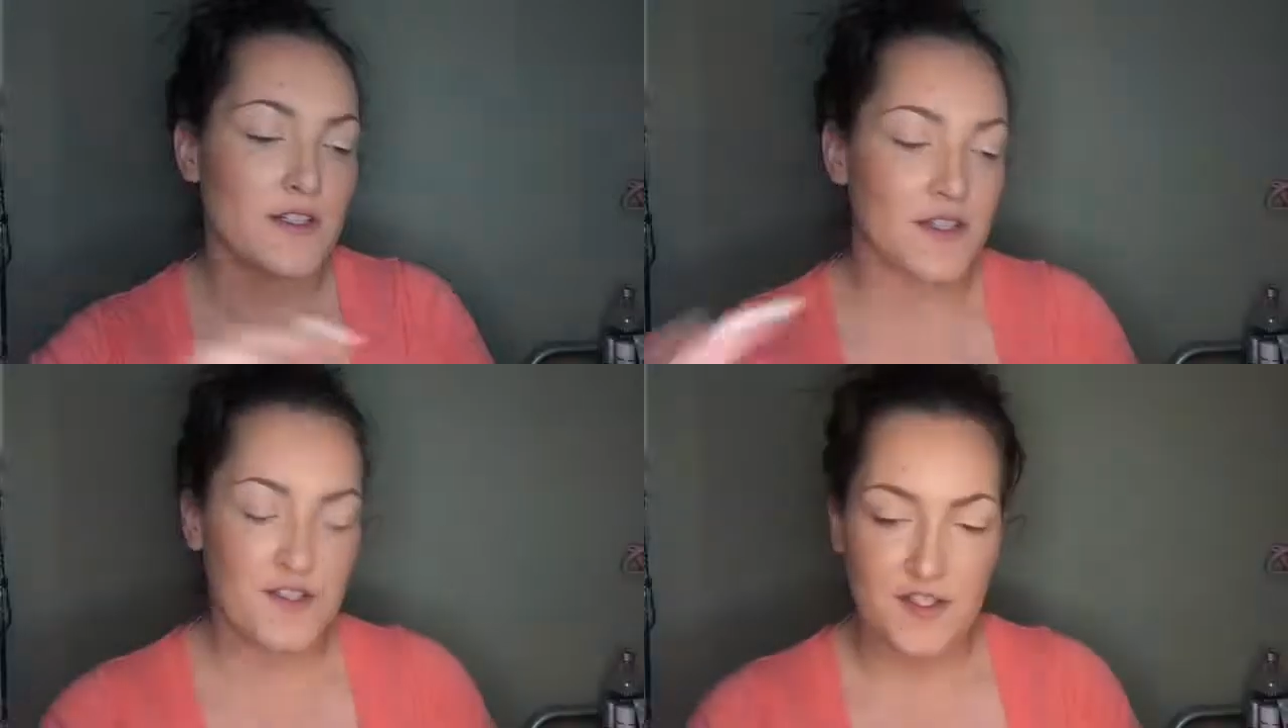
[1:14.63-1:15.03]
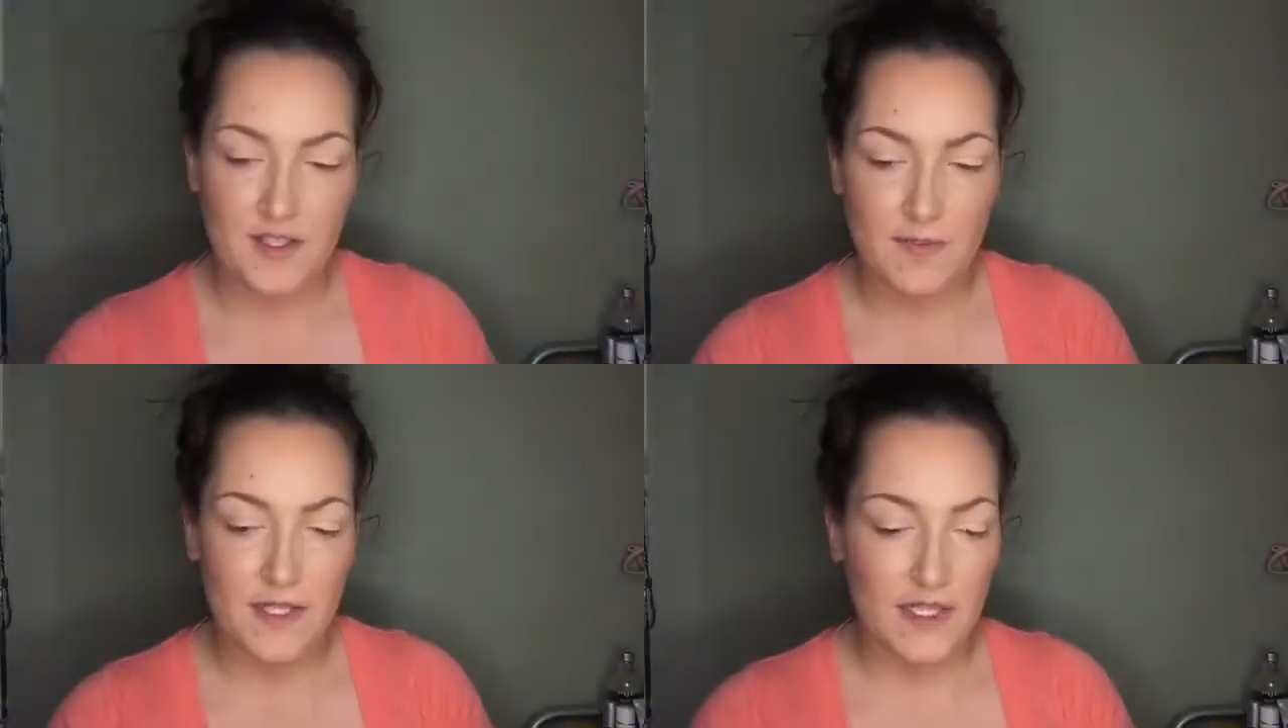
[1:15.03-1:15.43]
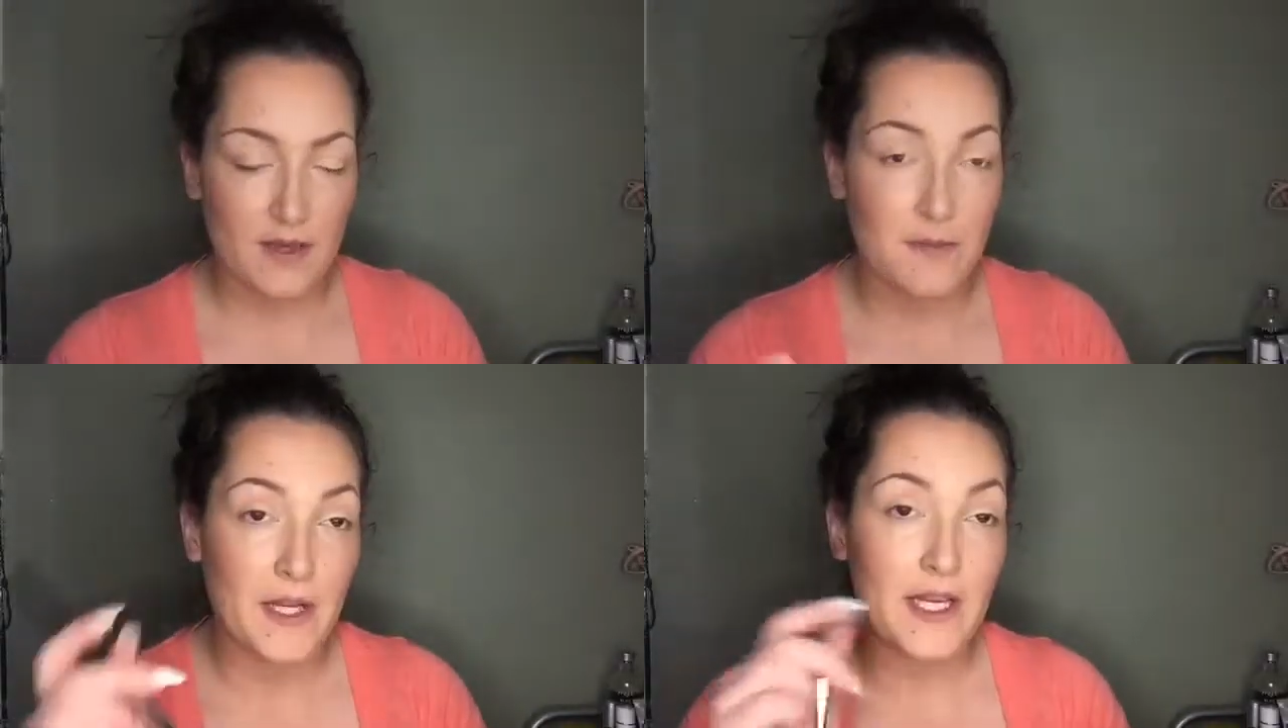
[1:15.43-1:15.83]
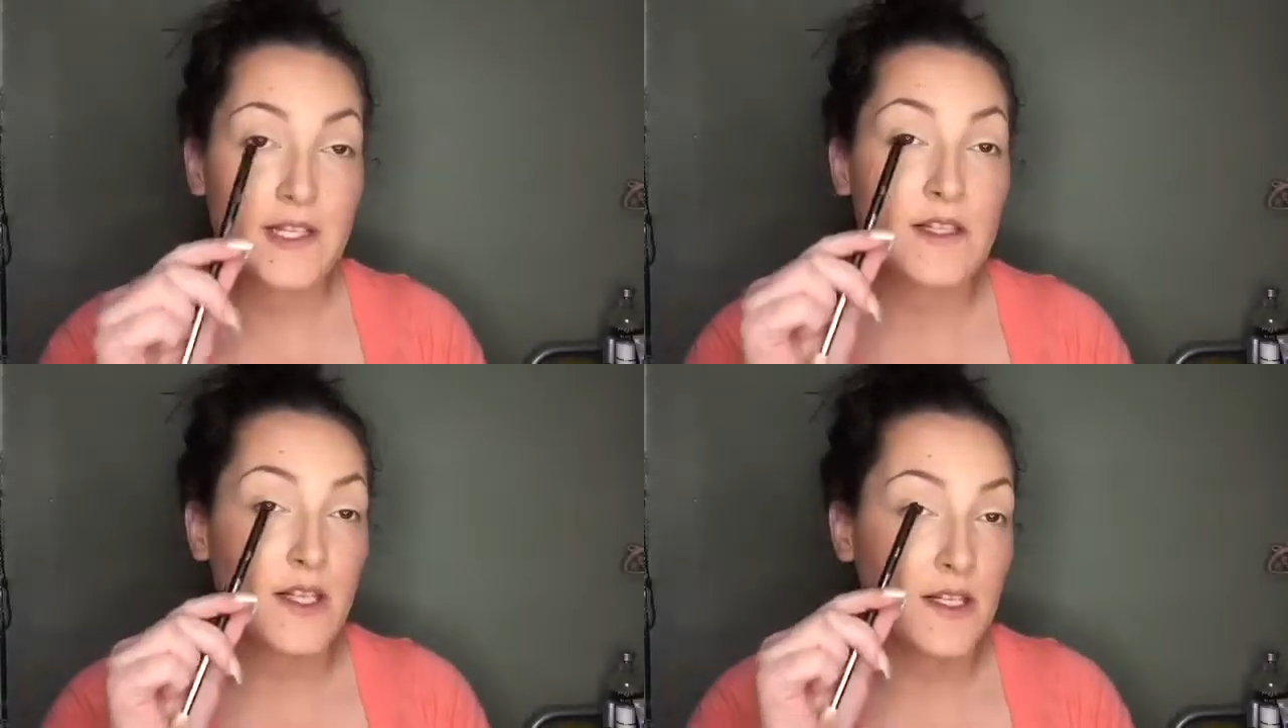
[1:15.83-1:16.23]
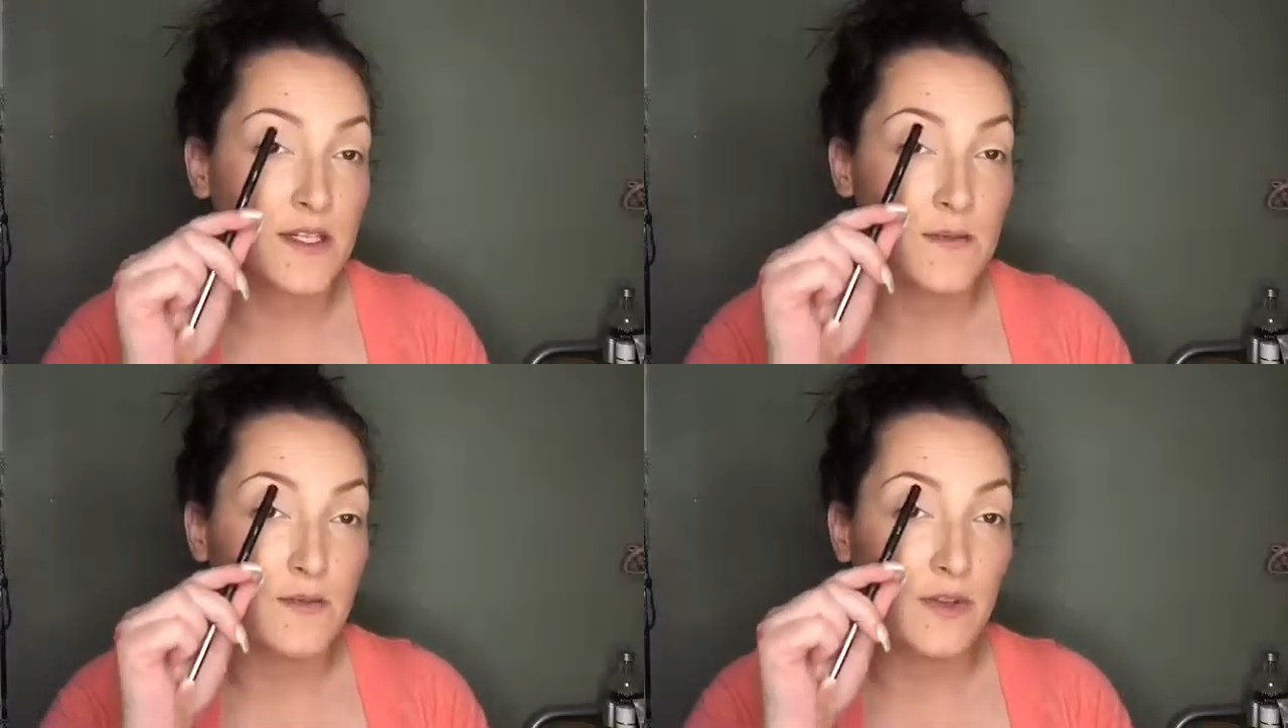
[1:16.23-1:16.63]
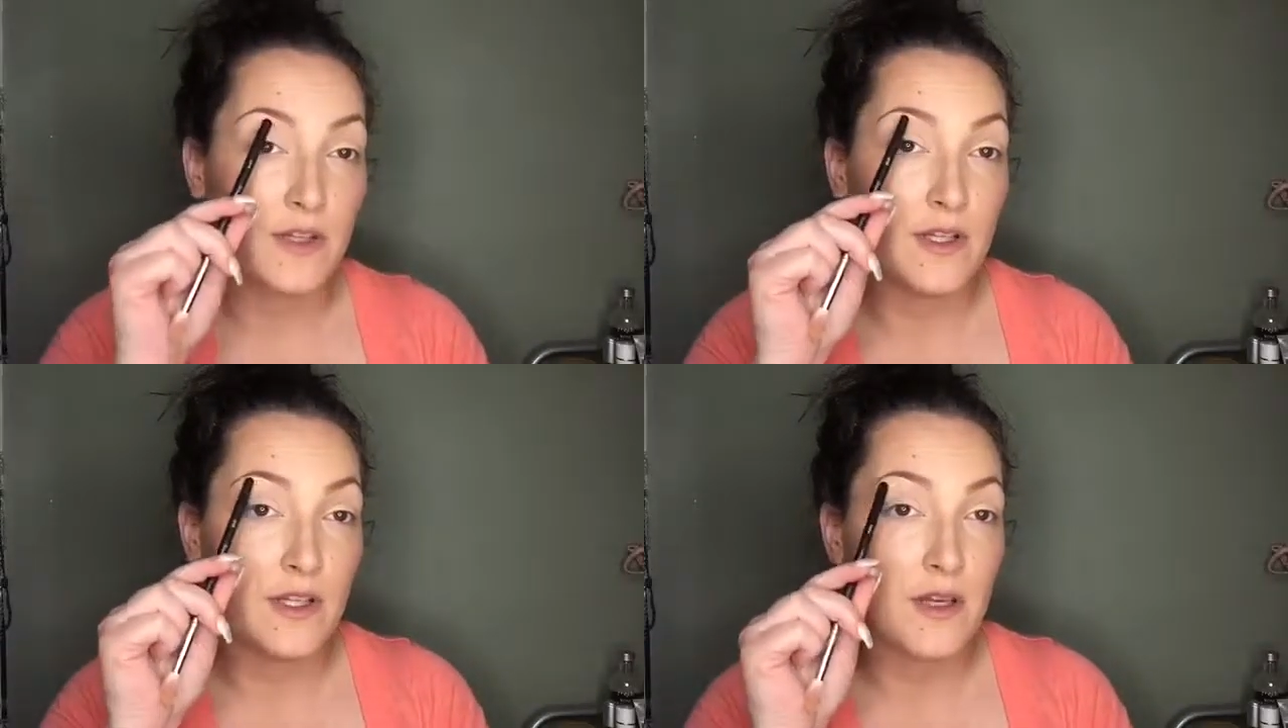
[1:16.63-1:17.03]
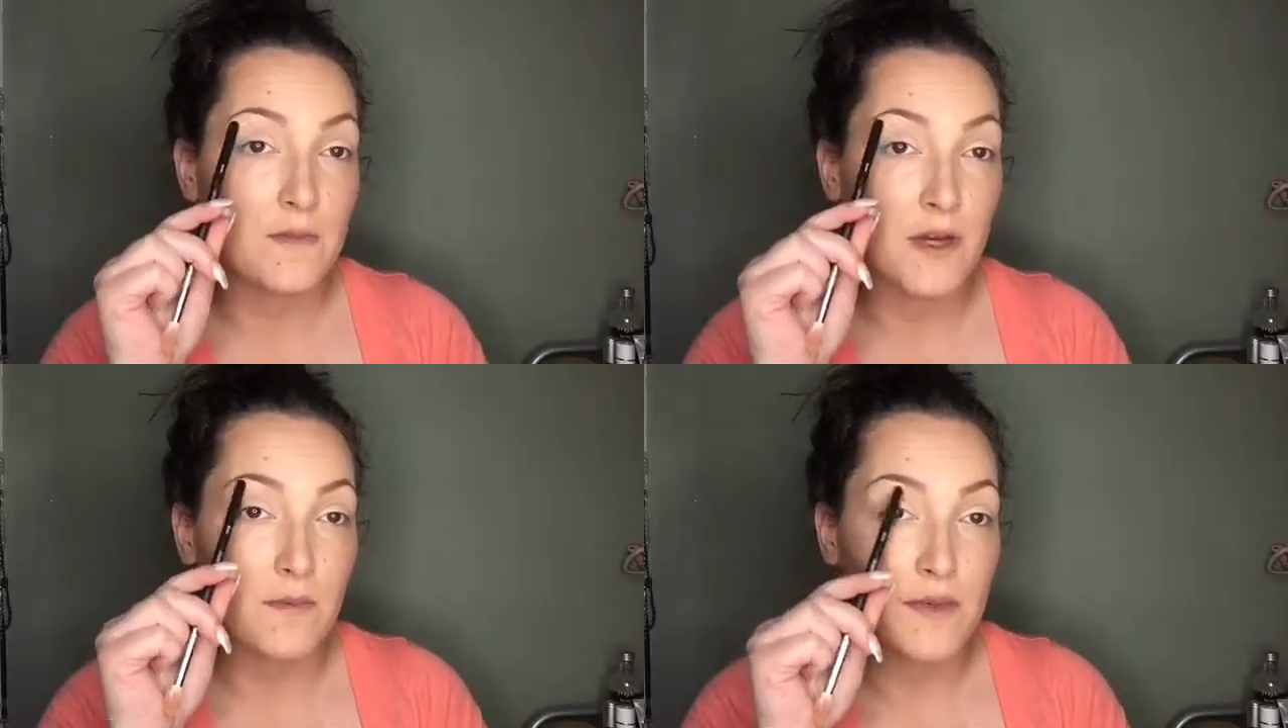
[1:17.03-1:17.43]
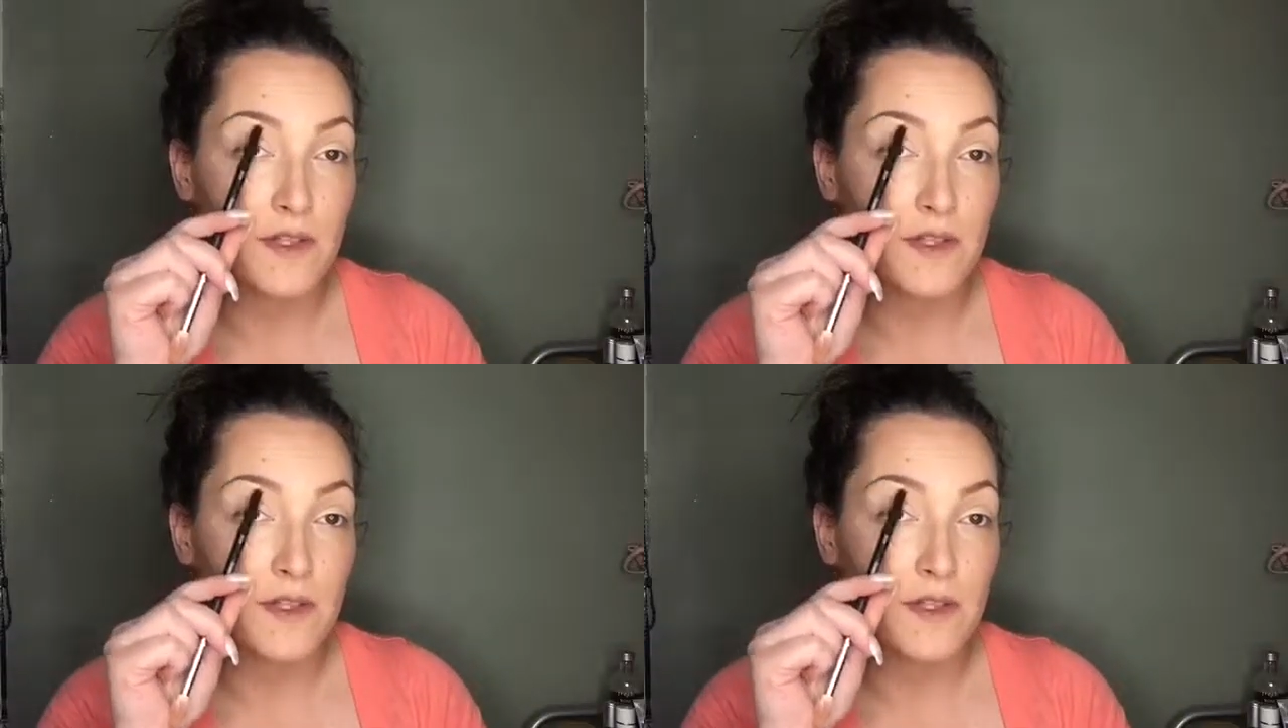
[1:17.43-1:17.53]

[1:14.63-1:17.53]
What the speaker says: this is just going to be like a base and to really come up